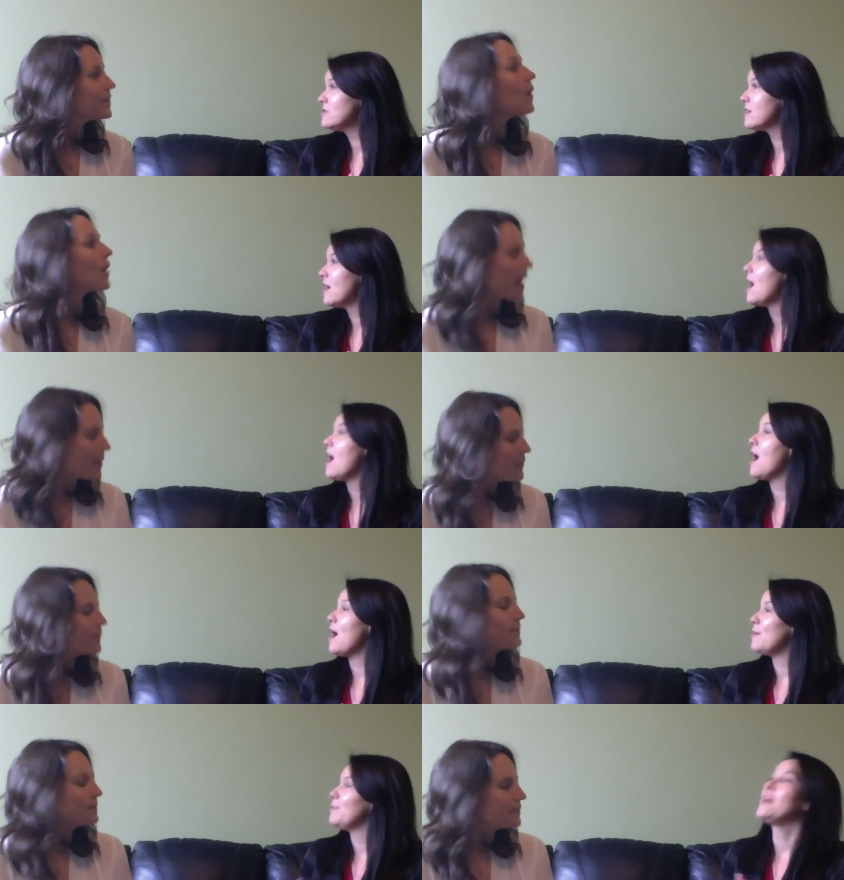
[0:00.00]
Speaker 1: Okay.
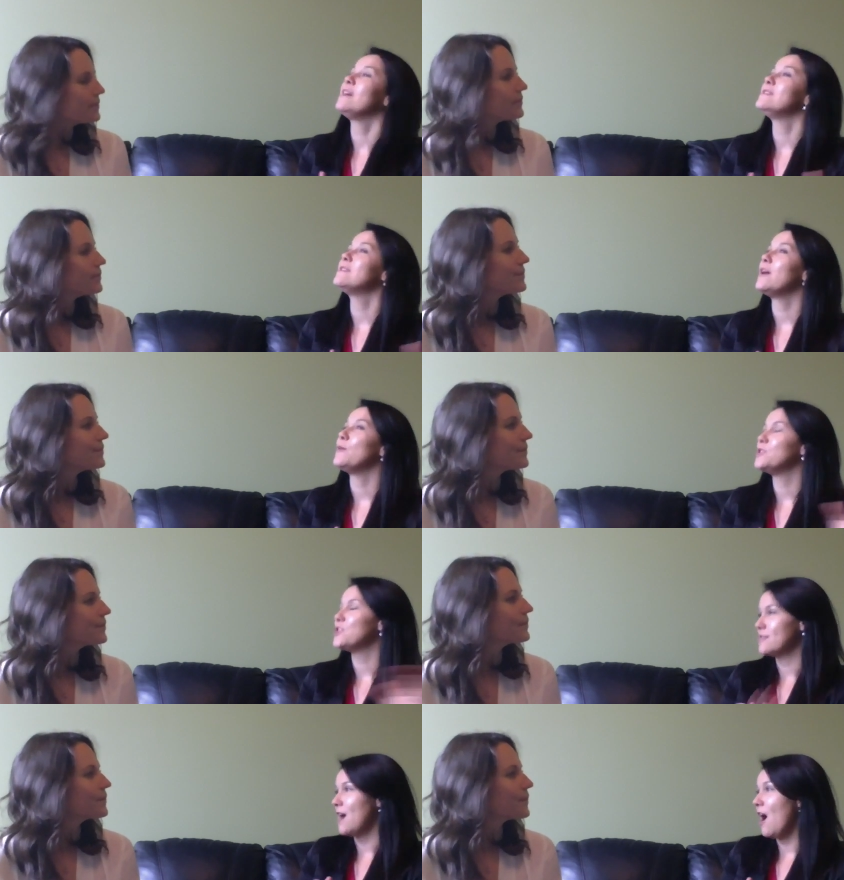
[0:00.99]
Because it was
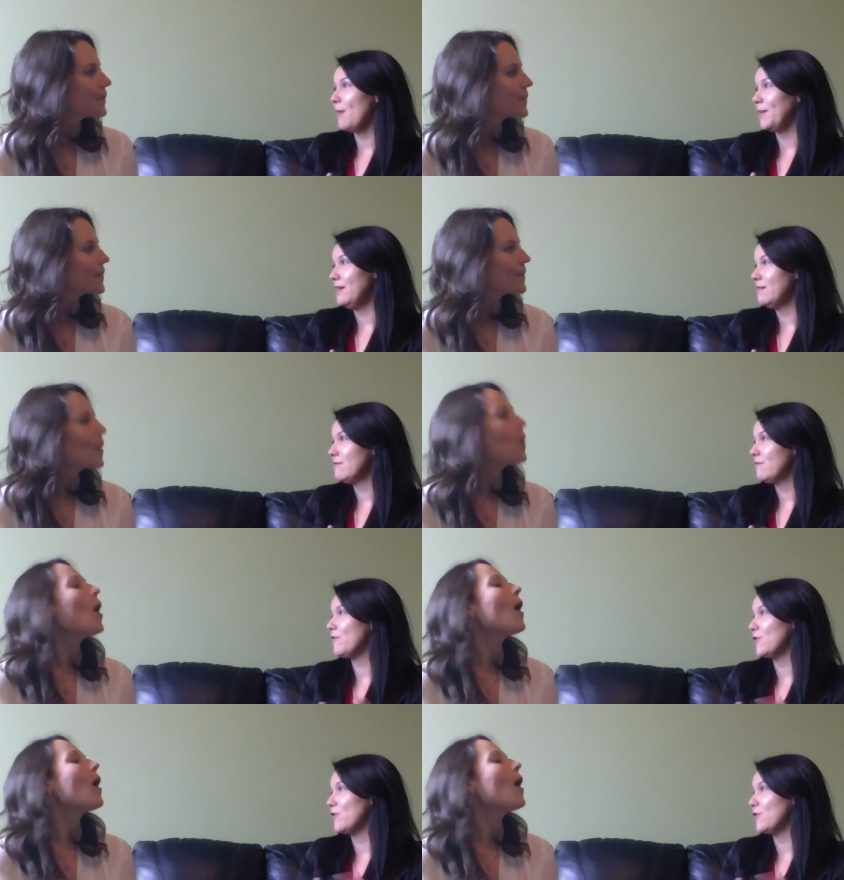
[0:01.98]
just a hobby. First.